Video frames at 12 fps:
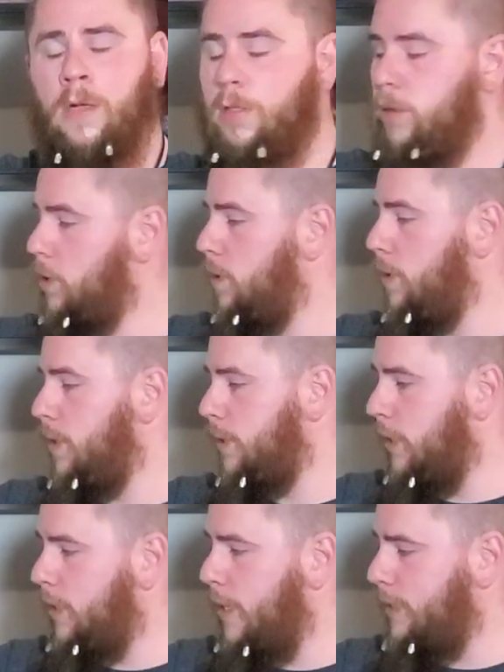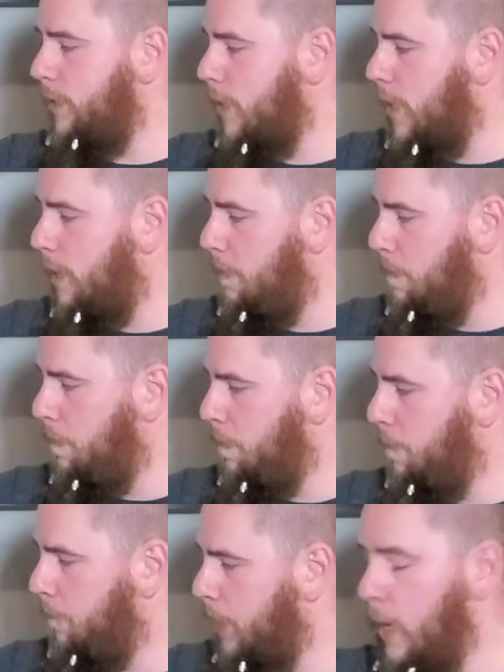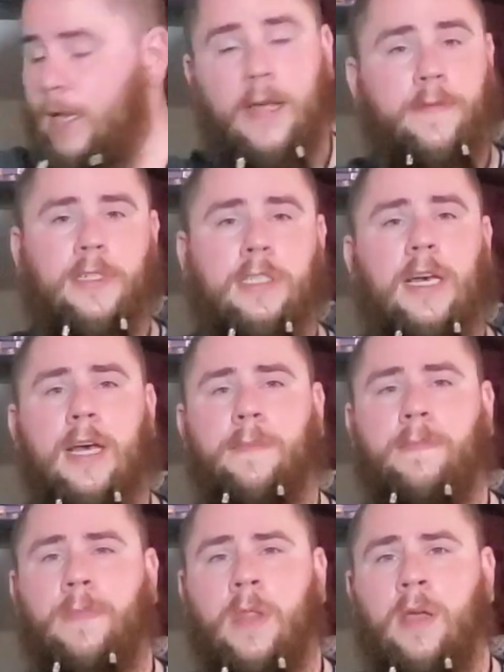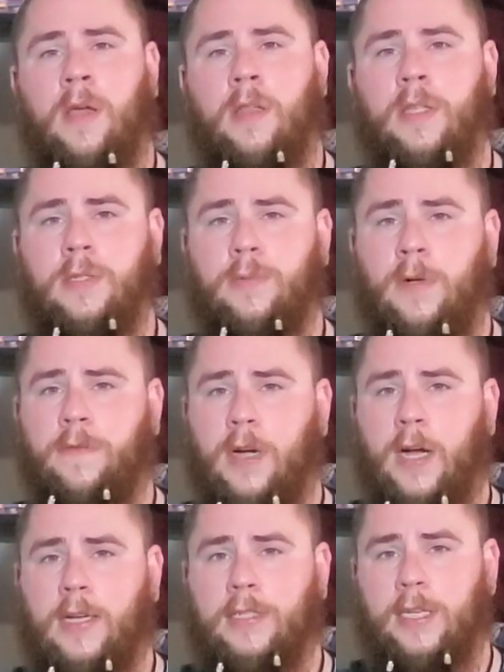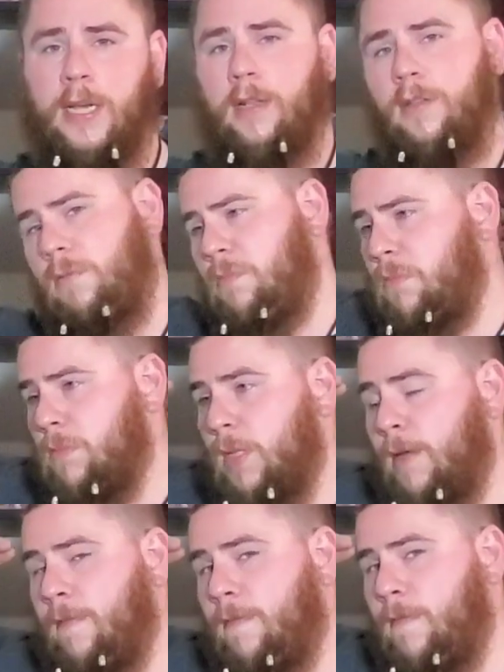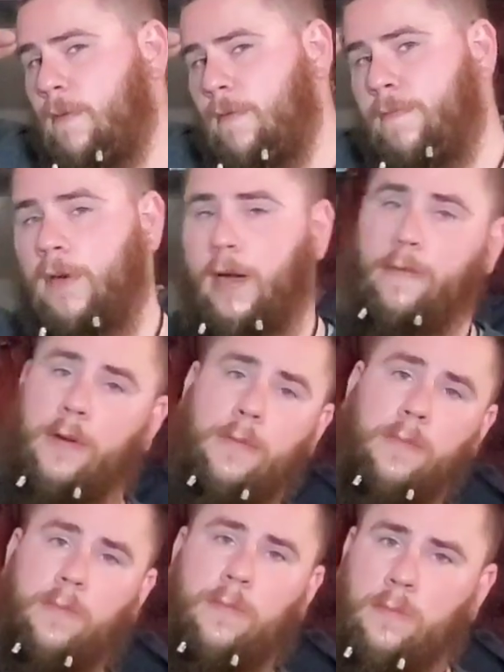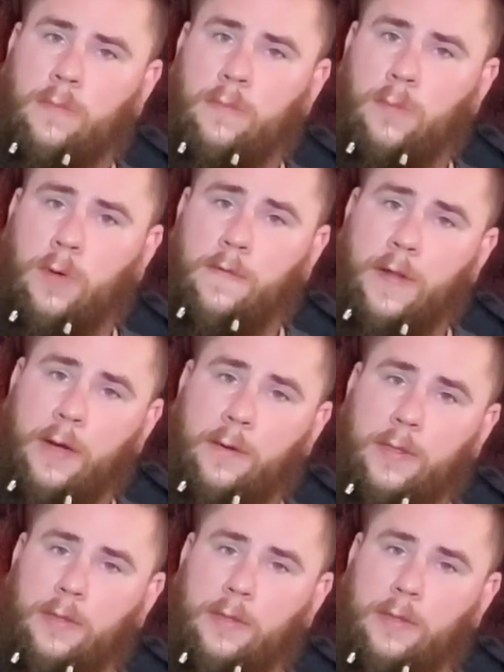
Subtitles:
So until next time, and every time, this is Wolf Cross saying, live forever. Wolf out.